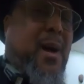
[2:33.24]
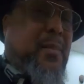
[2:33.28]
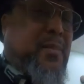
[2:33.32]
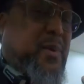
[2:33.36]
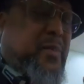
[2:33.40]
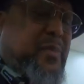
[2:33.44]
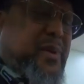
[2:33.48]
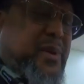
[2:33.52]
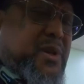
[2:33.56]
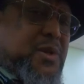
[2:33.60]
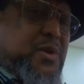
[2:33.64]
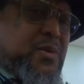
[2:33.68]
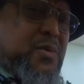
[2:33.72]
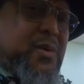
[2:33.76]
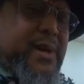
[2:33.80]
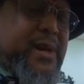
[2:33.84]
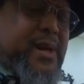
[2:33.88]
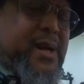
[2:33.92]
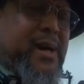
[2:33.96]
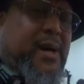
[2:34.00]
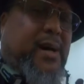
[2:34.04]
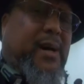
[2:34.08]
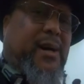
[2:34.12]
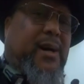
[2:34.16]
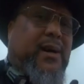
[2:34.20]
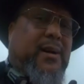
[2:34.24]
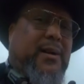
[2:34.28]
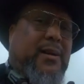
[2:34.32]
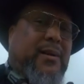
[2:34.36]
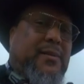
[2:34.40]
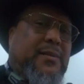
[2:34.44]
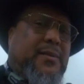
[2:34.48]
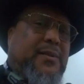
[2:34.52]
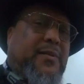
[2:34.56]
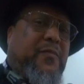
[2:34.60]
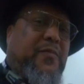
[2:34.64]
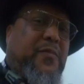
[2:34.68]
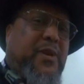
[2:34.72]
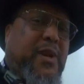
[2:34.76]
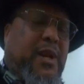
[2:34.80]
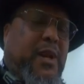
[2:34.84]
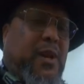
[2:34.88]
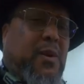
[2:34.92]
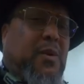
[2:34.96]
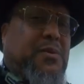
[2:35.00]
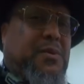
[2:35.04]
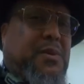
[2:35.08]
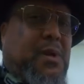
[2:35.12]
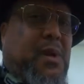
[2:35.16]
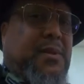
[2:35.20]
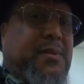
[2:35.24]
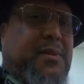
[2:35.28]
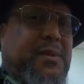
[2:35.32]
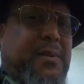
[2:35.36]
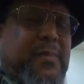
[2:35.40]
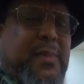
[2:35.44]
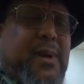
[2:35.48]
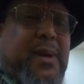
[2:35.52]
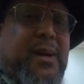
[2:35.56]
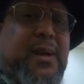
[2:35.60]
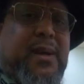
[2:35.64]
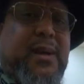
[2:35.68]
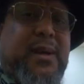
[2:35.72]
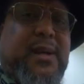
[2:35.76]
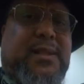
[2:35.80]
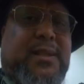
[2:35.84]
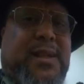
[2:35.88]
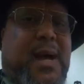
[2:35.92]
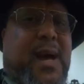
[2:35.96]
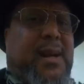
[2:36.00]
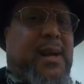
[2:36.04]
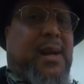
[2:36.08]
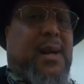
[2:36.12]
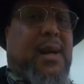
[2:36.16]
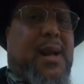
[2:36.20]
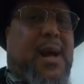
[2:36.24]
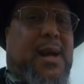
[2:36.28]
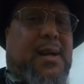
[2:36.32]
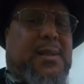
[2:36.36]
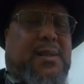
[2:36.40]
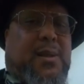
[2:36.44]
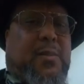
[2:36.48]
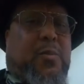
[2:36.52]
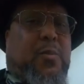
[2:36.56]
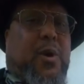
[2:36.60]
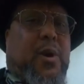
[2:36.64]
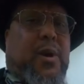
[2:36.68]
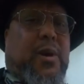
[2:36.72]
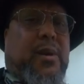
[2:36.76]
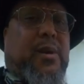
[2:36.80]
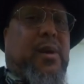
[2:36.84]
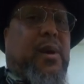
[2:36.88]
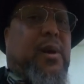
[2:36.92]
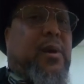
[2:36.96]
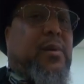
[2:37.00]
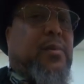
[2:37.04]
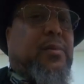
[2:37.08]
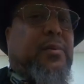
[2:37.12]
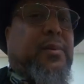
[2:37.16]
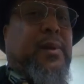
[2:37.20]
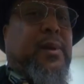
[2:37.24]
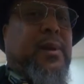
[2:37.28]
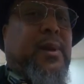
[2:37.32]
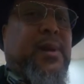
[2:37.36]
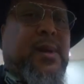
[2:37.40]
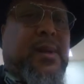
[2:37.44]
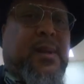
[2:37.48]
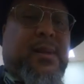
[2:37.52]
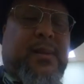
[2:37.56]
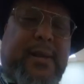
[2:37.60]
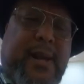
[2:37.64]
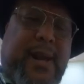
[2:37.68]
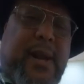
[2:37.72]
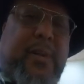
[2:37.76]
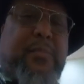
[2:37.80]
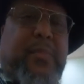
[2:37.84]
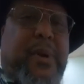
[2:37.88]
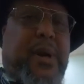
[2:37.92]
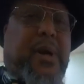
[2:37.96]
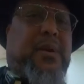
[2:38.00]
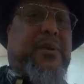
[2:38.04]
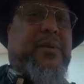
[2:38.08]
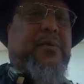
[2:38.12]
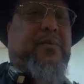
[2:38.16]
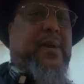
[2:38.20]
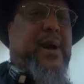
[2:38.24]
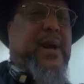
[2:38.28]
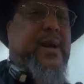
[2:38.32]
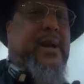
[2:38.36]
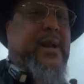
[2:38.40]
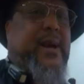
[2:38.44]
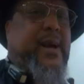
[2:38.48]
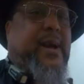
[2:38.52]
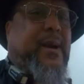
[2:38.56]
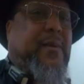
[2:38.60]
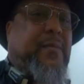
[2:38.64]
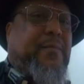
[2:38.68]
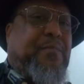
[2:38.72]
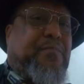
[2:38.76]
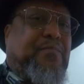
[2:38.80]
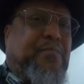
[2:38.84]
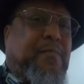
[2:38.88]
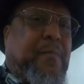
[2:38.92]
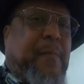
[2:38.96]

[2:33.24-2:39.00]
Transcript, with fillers: I'm gonna be doing uh, some videos on some uh, exotic Glocks I'm working on that I'm building right now.